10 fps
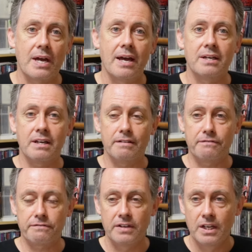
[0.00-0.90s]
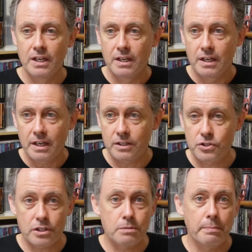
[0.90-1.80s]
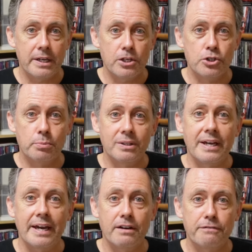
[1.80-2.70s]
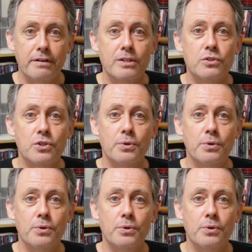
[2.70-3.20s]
And if it's just my usual gang of friends